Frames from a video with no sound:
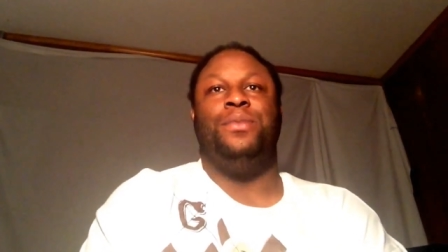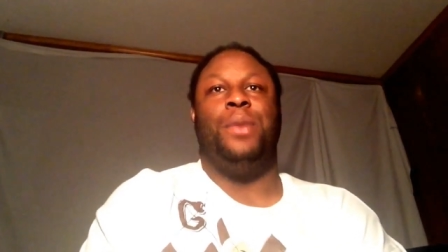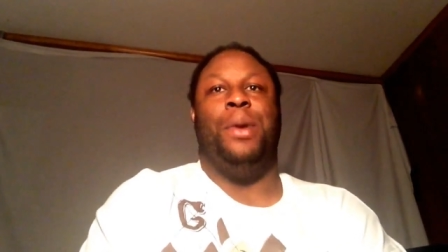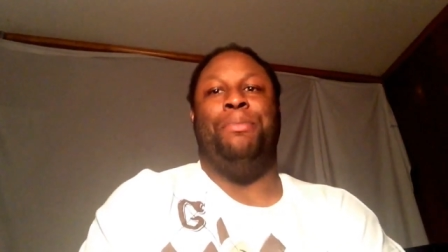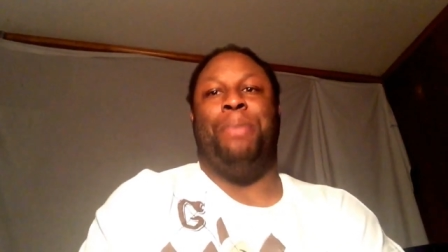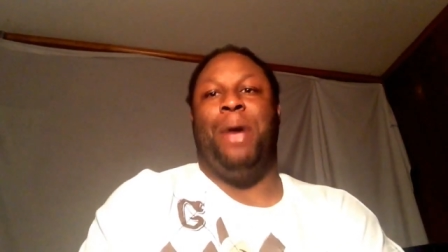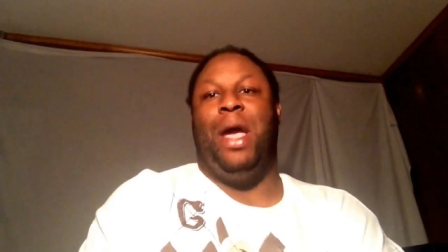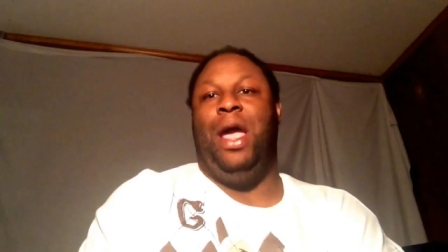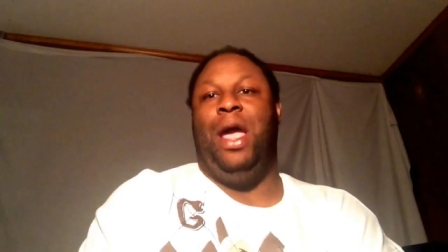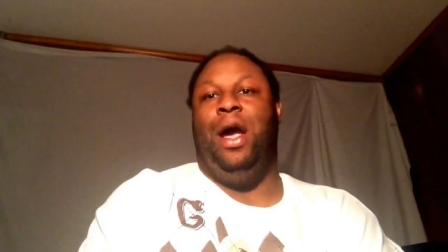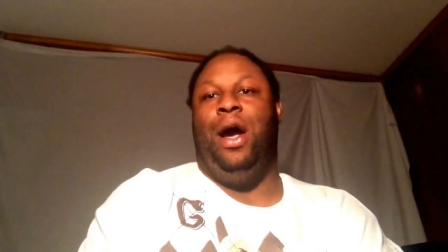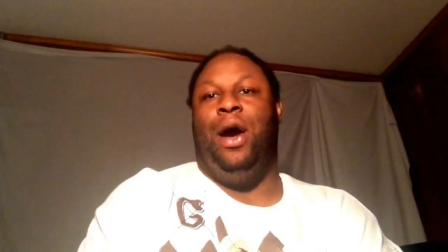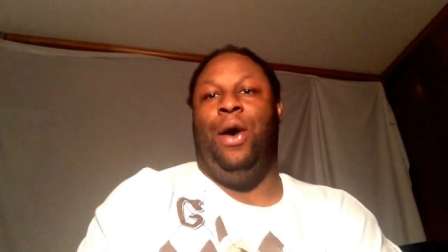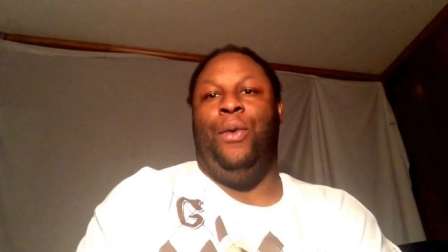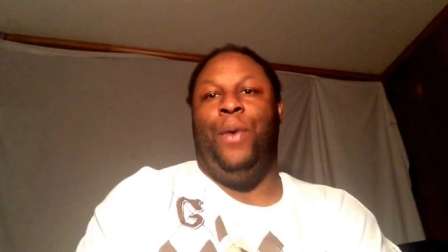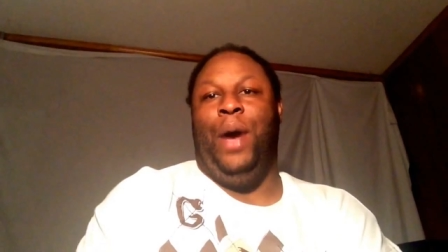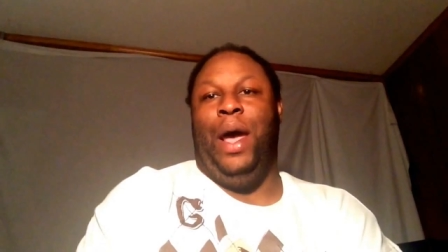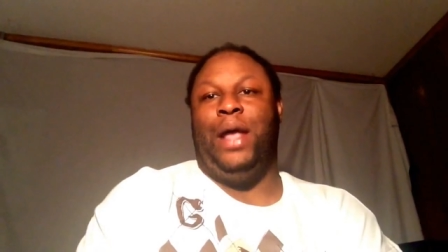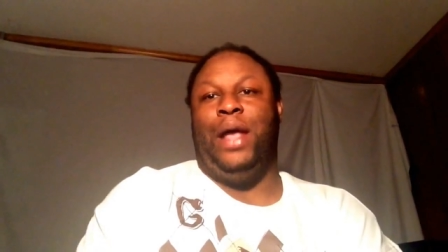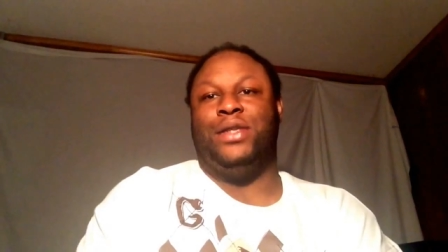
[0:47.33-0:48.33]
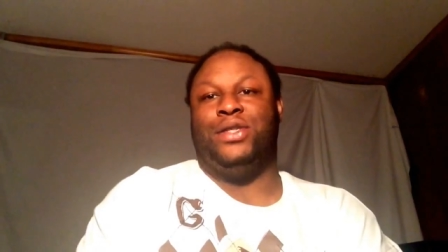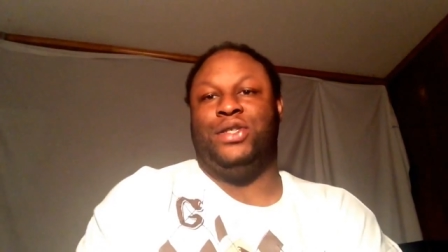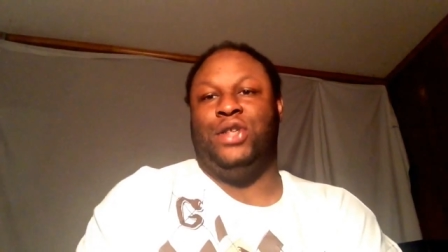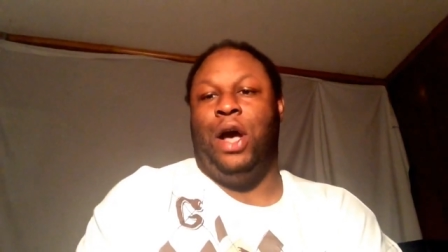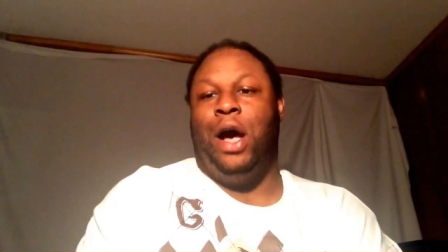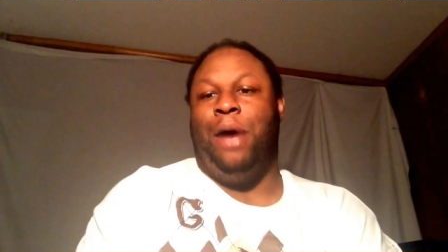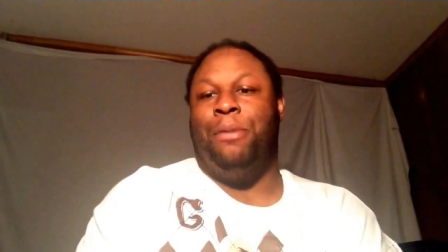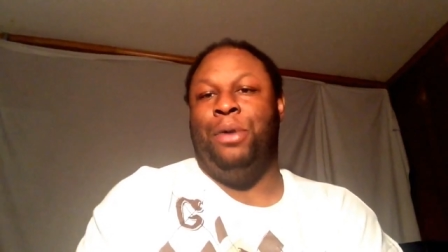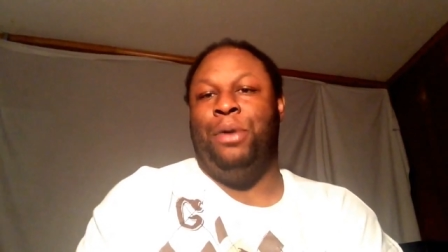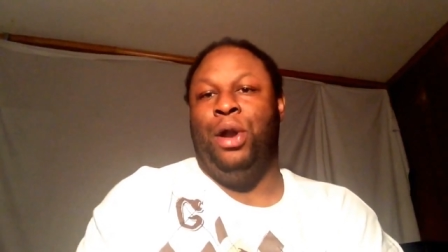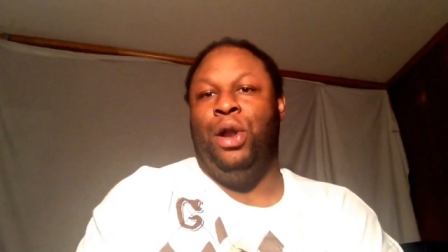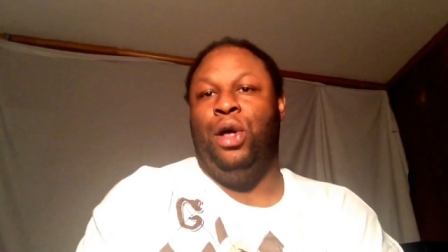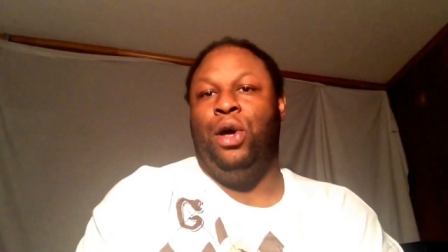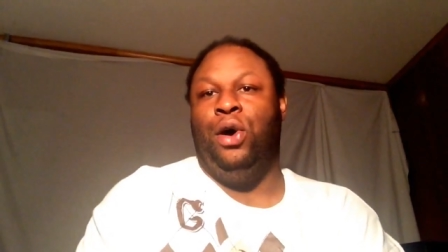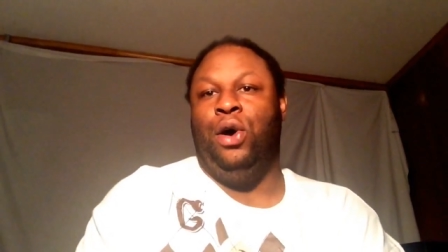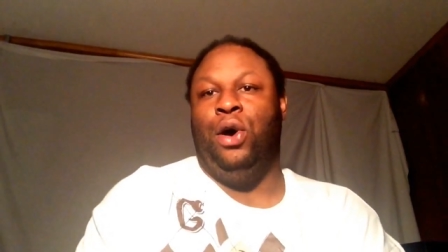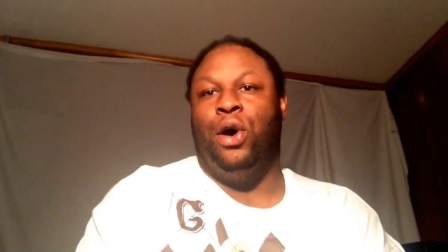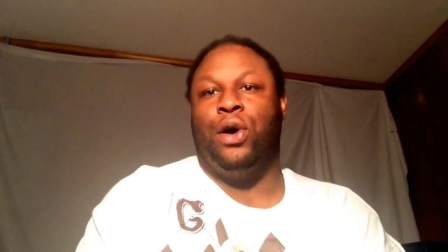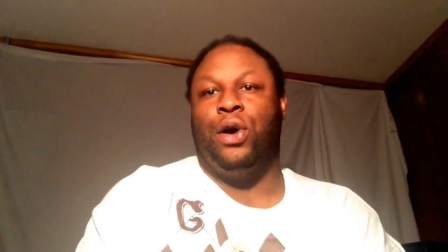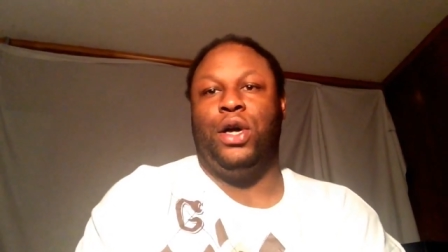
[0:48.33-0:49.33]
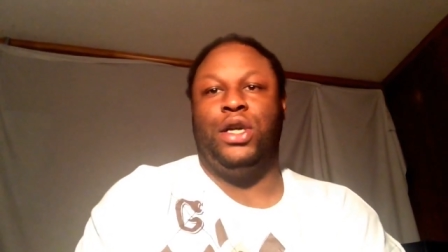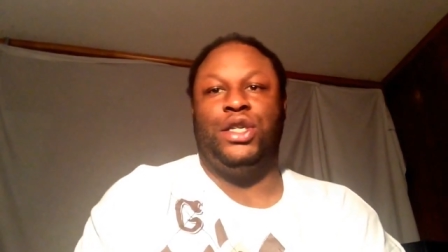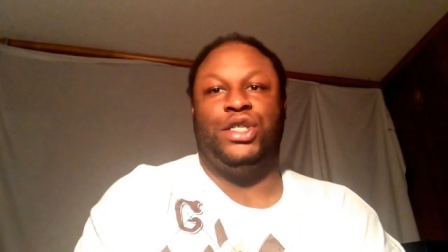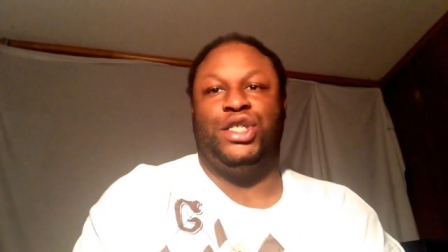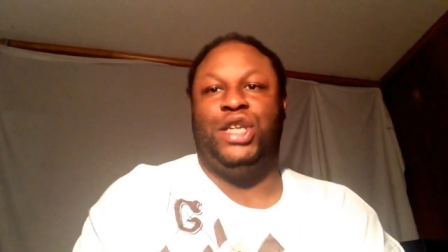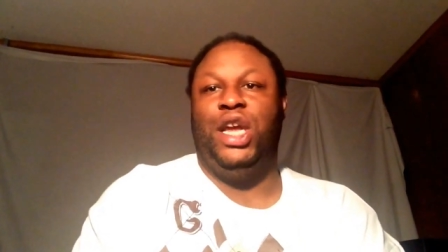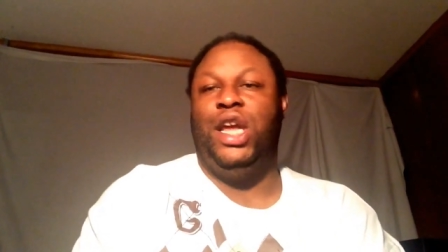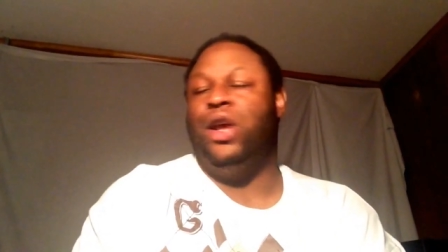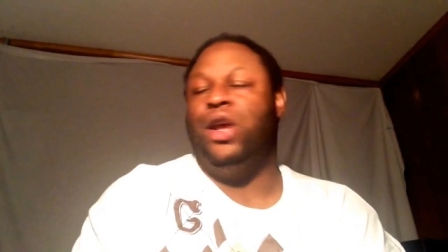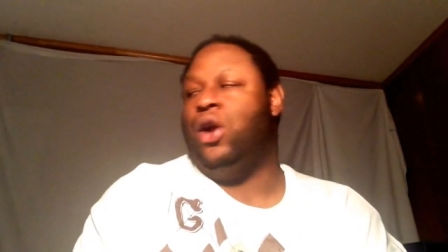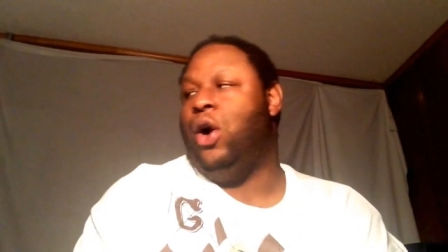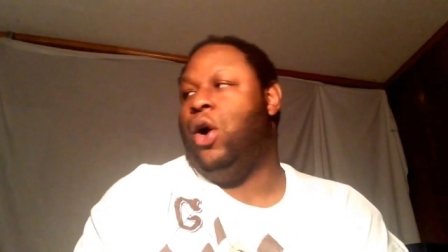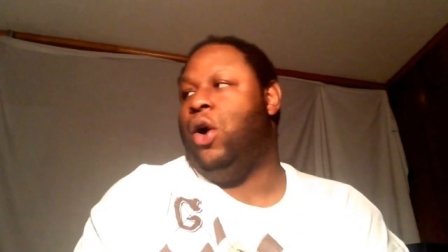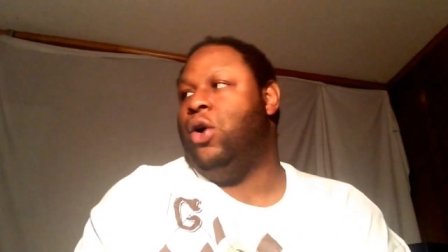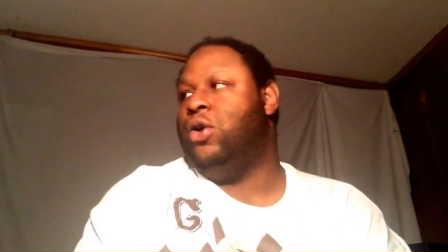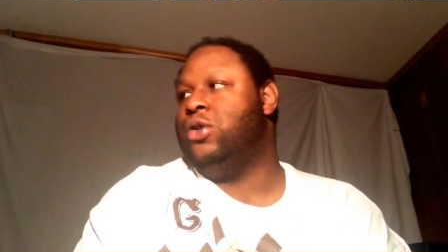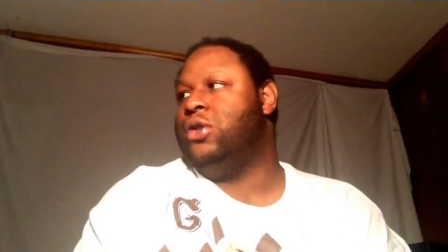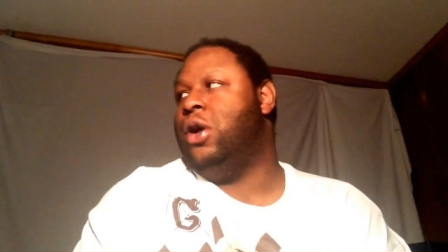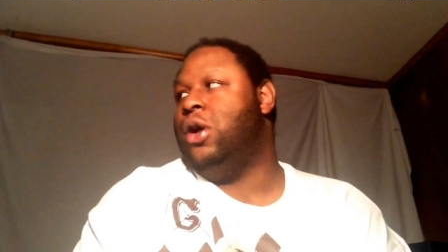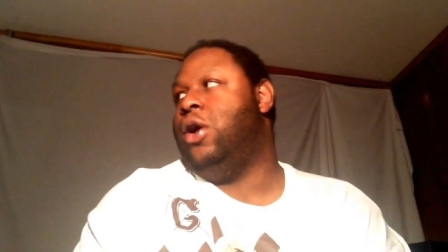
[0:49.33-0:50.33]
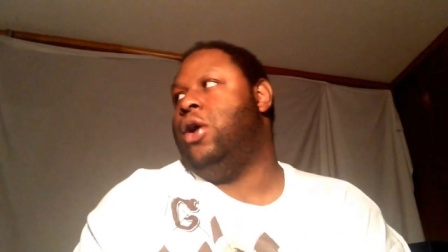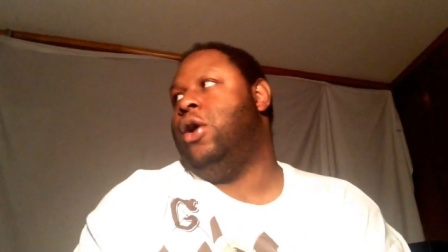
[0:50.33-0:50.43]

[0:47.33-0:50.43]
Belle wakes up, look, she goes,